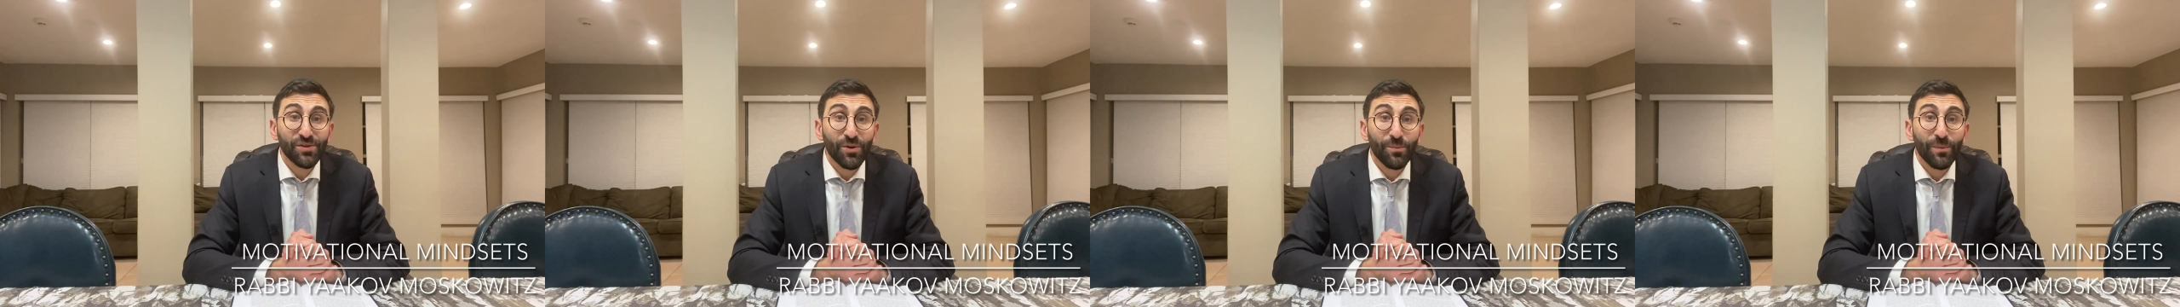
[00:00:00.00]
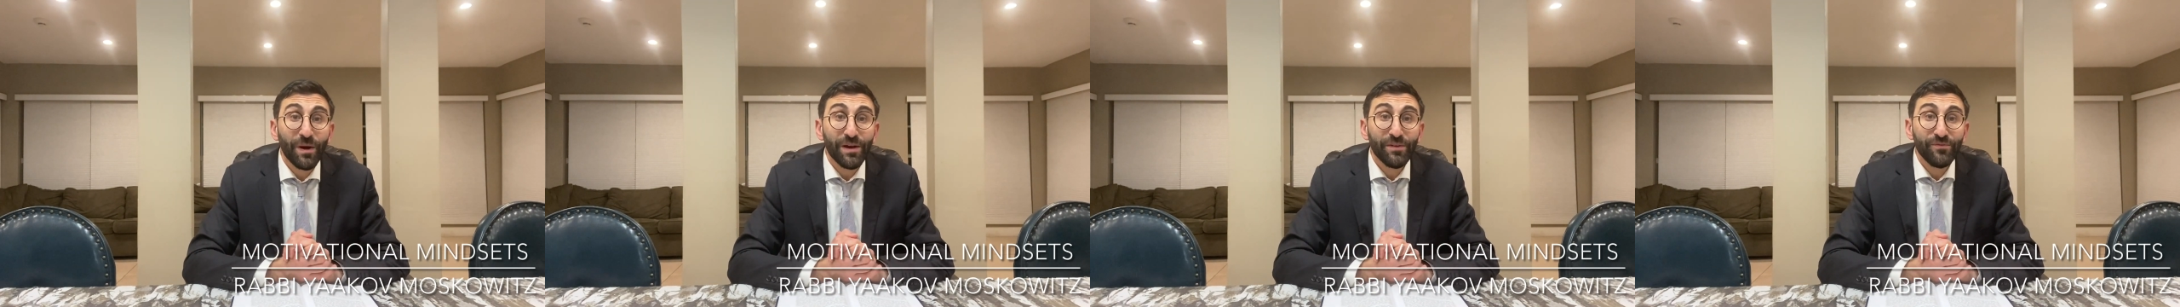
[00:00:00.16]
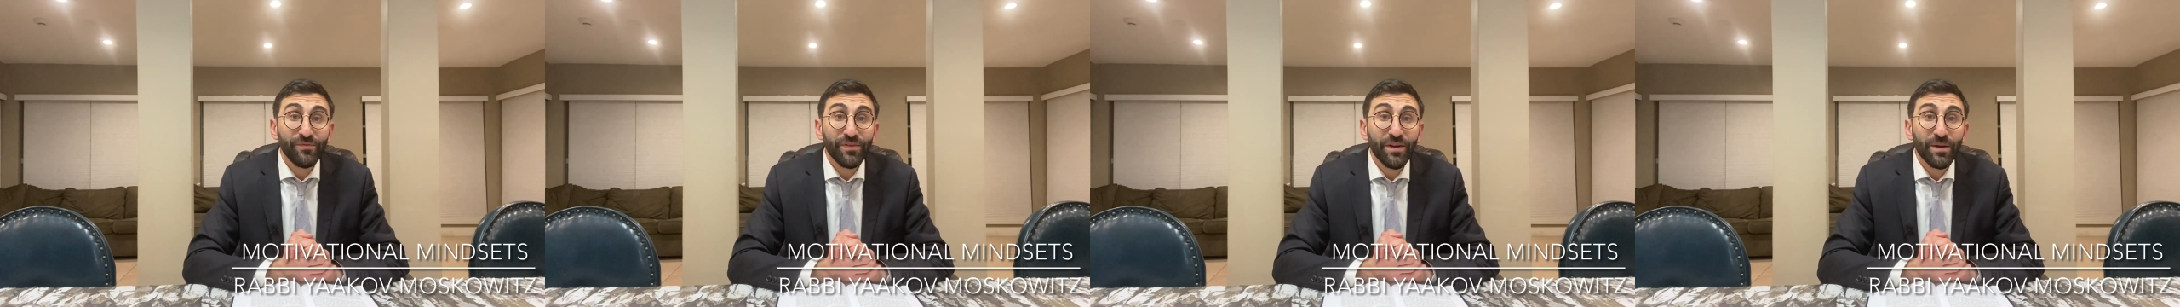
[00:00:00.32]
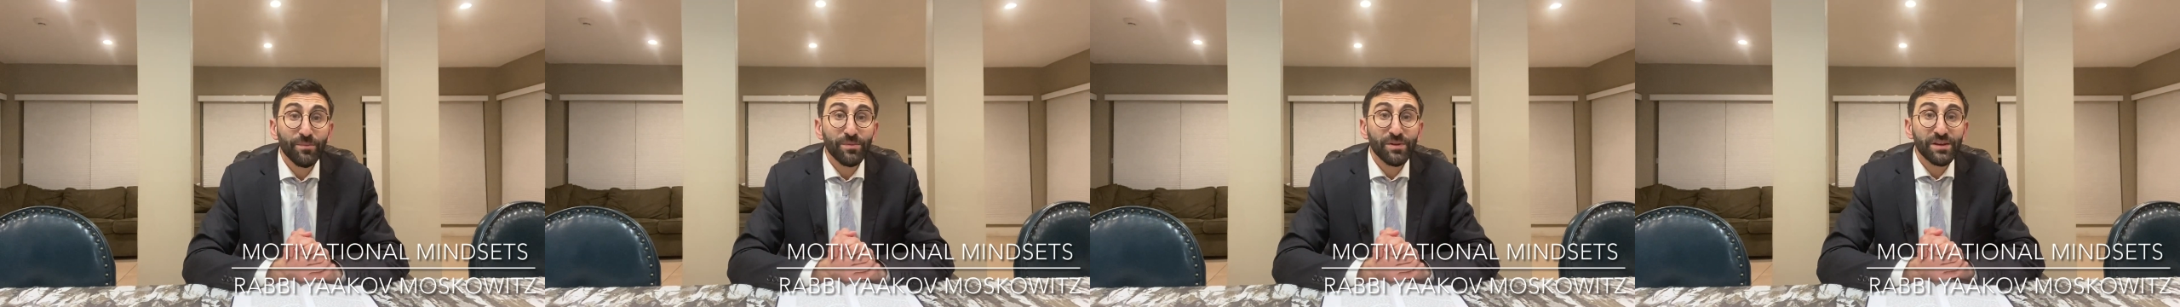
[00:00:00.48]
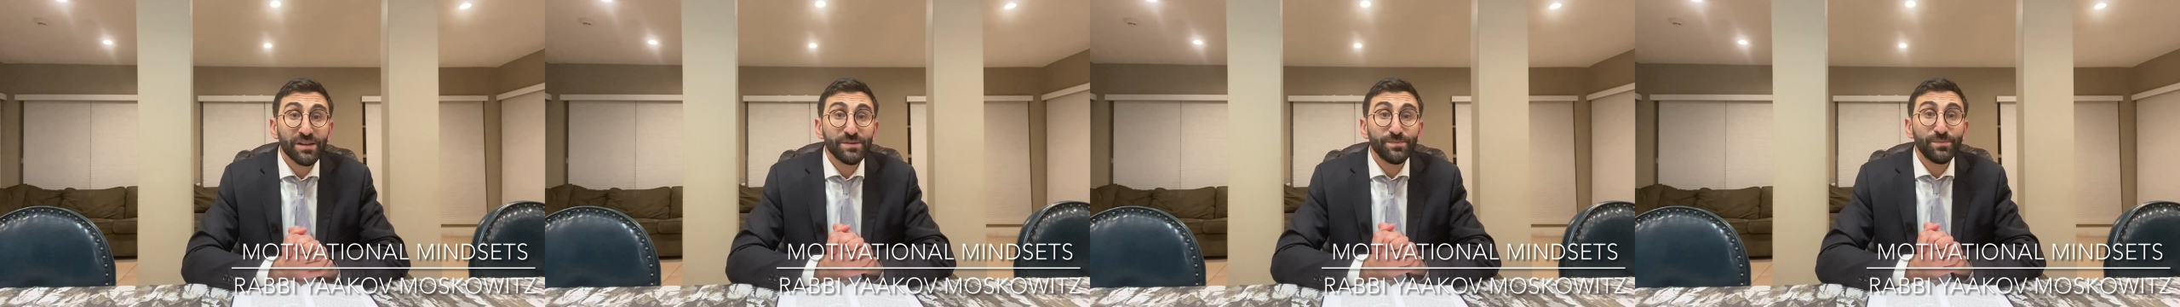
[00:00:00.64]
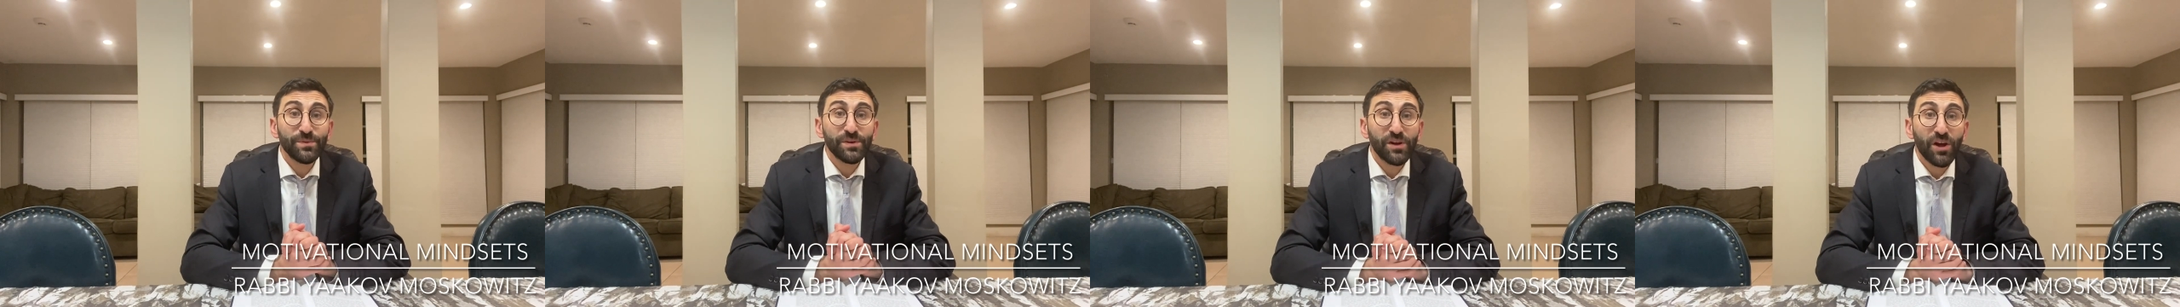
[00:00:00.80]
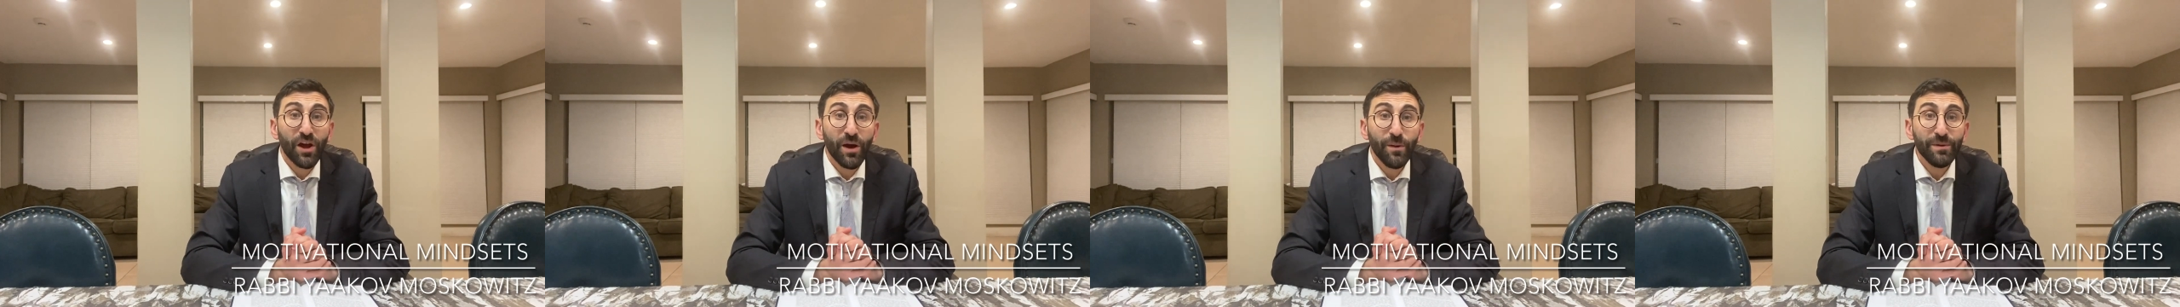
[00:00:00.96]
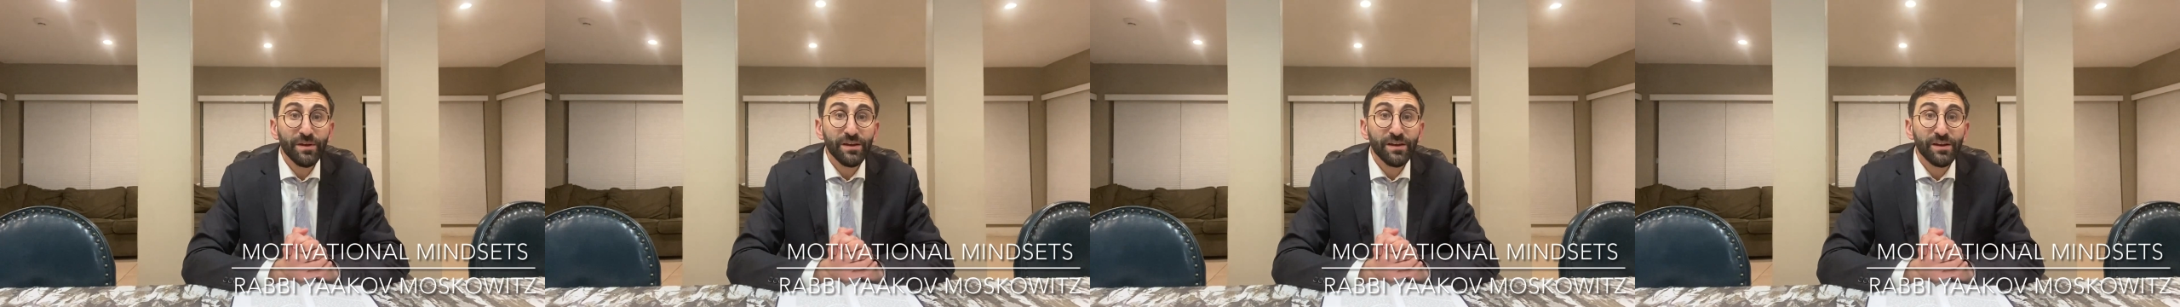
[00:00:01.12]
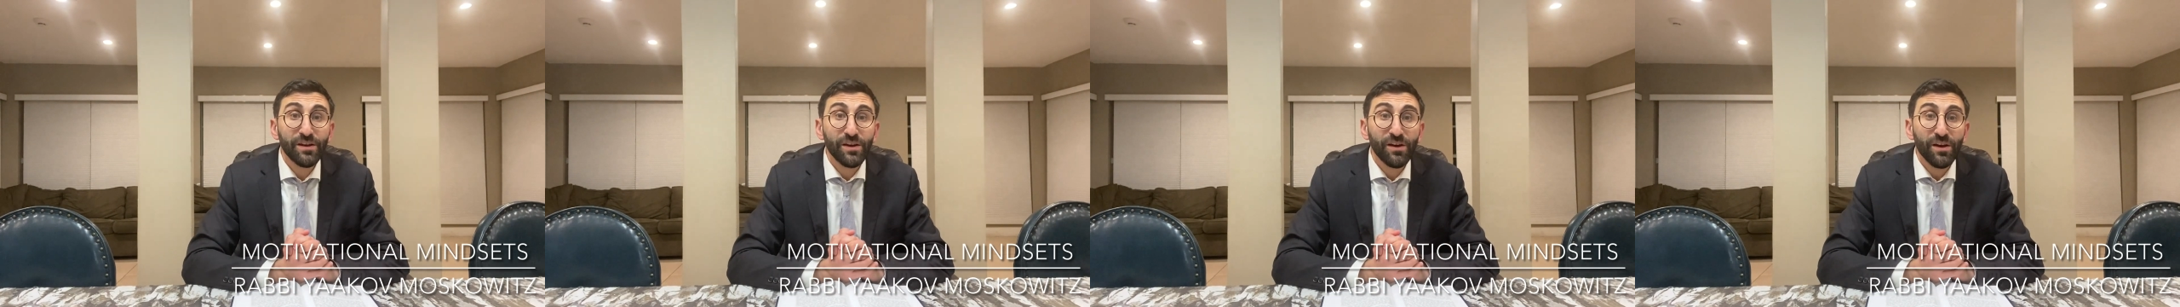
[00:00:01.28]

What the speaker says: my family has been coming here."